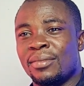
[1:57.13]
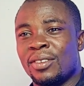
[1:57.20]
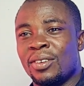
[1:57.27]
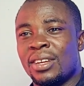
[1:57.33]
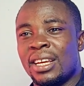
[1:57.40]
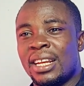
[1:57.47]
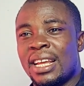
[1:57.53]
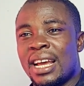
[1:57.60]

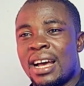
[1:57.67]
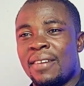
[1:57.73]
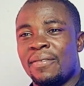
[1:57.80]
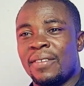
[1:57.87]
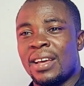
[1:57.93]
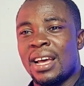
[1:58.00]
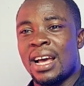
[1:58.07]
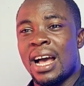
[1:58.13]
okay, they have
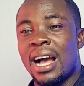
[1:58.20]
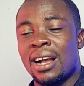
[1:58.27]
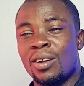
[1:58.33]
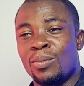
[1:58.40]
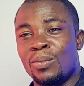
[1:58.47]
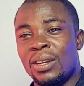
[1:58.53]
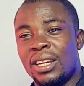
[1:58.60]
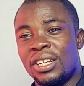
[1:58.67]

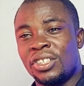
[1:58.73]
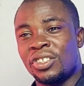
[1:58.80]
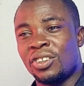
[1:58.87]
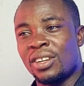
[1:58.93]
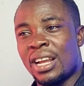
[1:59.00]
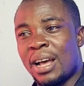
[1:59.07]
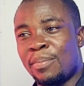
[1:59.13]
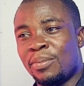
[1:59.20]

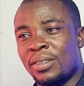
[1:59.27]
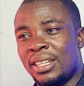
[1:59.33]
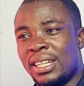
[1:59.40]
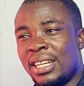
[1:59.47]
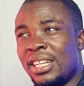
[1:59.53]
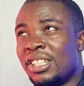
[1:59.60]
accumulation happen in